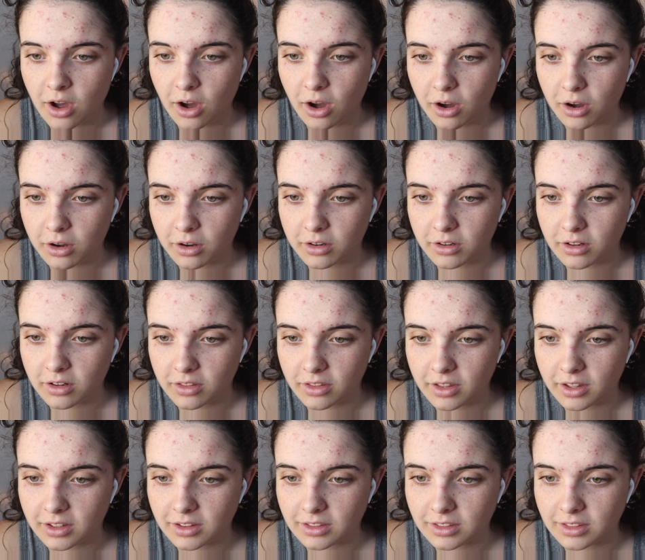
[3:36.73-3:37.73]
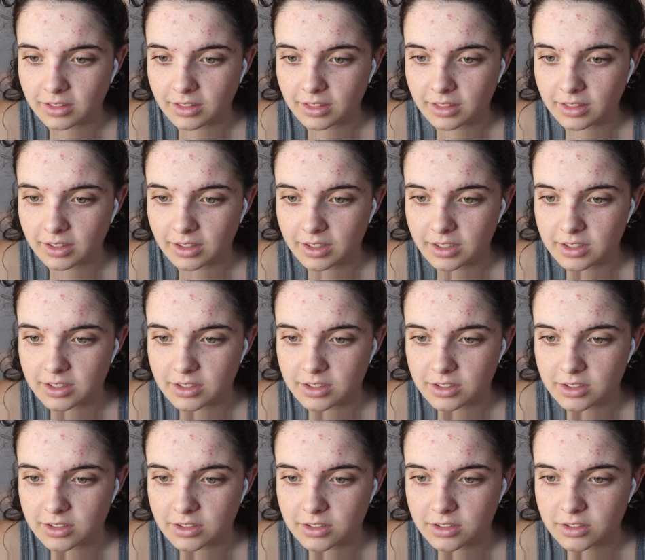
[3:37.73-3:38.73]
on the
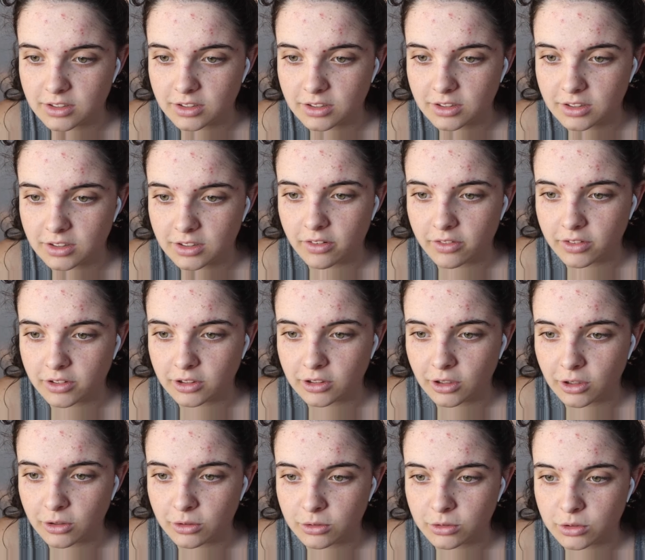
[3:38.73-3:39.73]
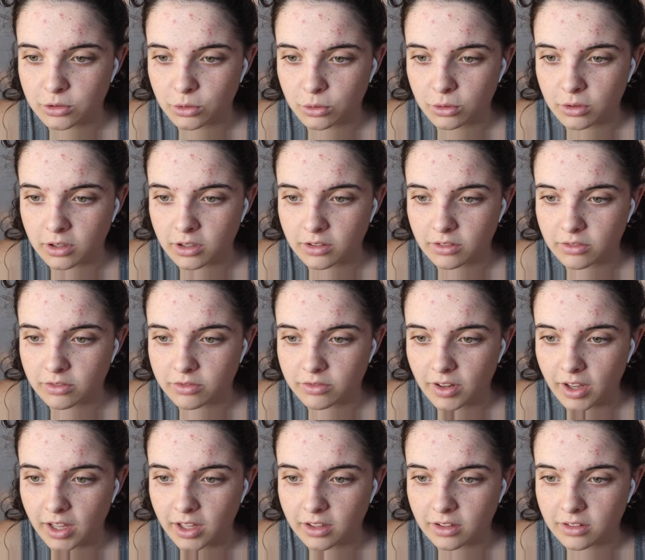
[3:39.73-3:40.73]
lintel of a low door and
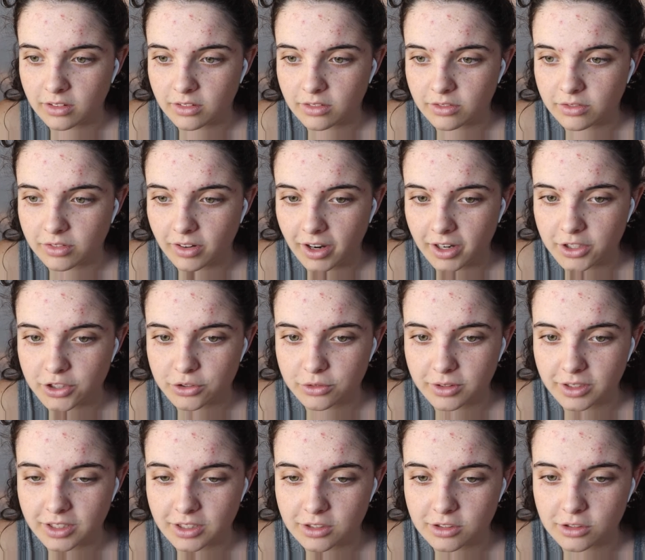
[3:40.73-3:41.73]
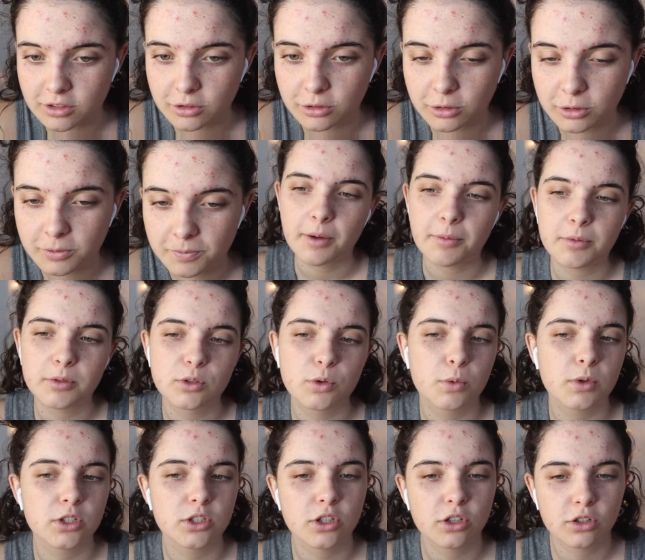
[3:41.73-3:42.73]
fell, fracturing his skull. Okay, so
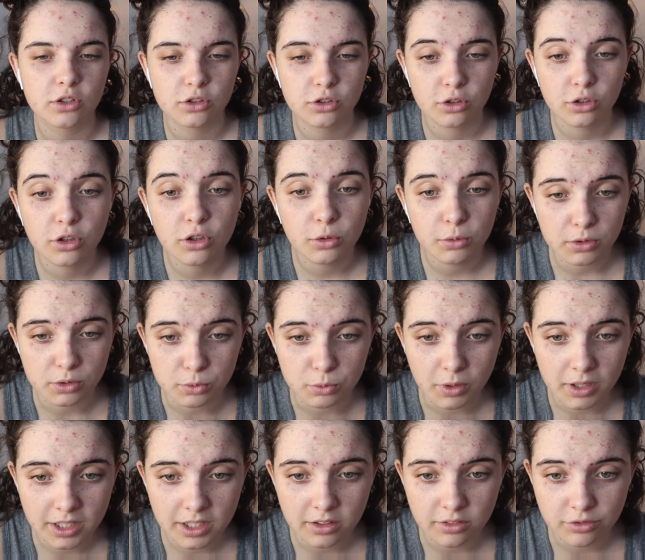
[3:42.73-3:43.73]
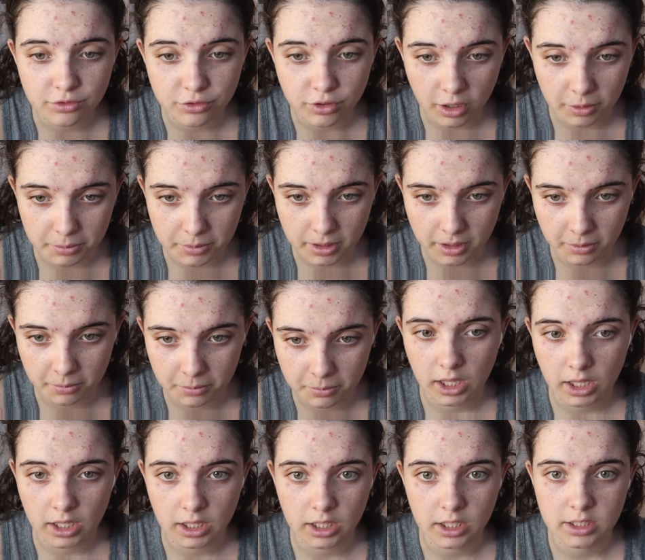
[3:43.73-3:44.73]
was the girl was running from him.
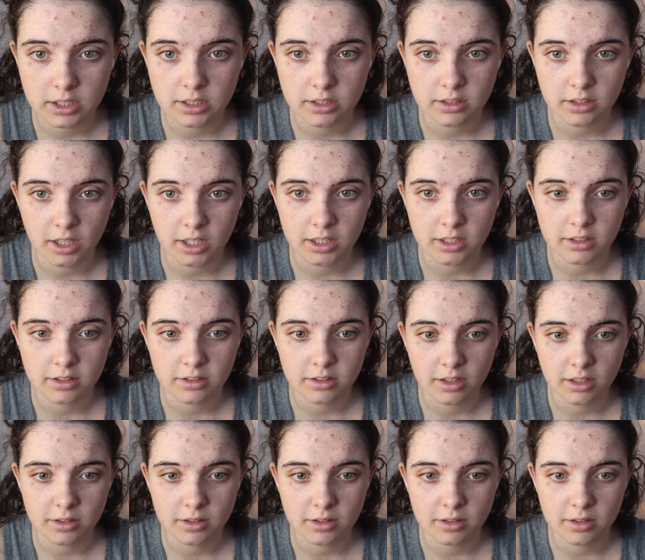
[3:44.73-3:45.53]
Yeah, that's